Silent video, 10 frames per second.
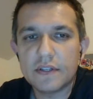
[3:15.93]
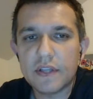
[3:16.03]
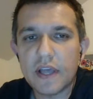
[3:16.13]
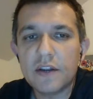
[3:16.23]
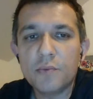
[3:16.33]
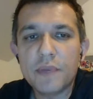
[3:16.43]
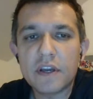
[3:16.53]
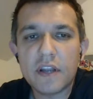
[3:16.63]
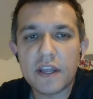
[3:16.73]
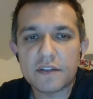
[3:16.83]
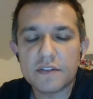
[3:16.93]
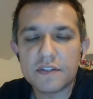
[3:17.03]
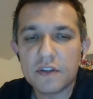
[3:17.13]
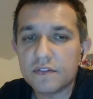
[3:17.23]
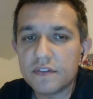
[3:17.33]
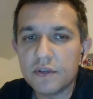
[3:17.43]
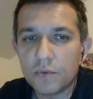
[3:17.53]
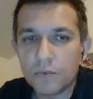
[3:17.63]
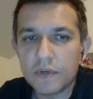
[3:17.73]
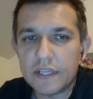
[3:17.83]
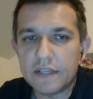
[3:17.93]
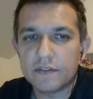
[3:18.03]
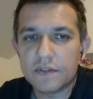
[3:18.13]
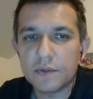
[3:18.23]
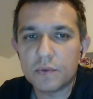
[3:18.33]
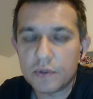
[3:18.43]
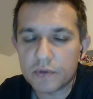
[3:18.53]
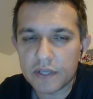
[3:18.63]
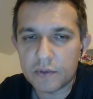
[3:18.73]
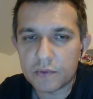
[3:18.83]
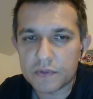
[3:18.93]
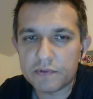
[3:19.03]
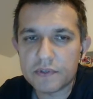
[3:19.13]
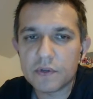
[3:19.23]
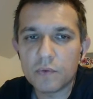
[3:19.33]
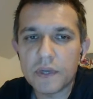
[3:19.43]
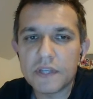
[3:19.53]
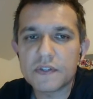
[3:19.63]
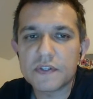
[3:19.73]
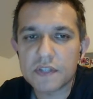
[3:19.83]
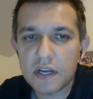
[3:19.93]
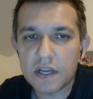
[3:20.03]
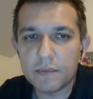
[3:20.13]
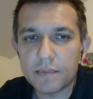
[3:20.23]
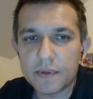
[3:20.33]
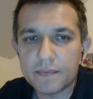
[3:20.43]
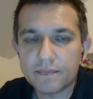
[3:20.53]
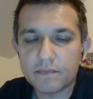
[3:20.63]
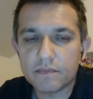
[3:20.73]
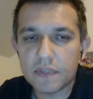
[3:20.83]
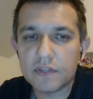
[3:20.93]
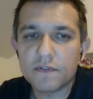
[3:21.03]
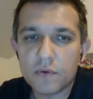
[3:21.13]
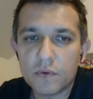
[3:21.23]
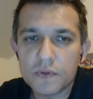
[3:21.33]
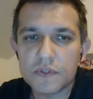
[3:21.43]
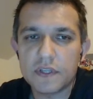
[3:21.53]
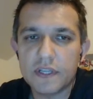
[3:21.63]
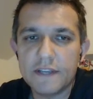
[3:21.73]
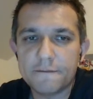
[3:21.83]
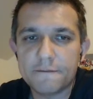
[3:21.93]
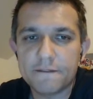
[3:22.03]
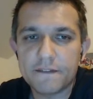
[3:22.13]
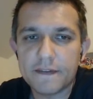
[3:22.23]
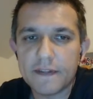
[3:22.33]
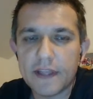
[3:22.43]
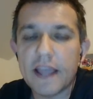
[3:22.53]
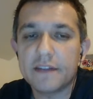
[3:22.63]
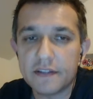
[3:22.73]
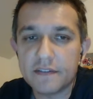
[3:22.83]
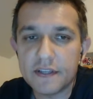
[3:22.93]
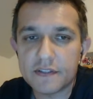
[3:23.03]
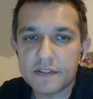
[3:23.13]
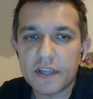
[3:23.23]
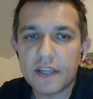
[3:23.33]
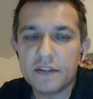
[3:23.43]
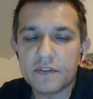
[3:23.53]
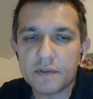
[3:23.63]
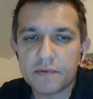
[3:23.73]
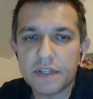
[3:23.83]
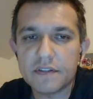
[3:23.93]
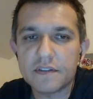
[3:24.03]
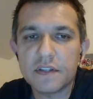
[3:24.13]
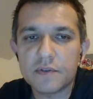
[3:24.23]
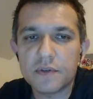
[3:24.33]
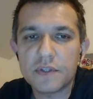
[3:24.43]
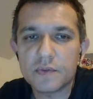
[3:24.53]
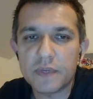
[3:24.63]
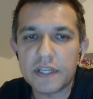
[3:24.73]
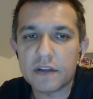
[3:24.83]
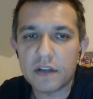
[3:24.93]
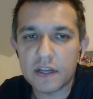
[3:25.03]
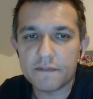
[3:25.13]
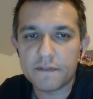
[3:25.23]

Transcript: Adobe Connect is not the only tool you can use. There is always Skype, but of course it is integrated into eTwinning Live,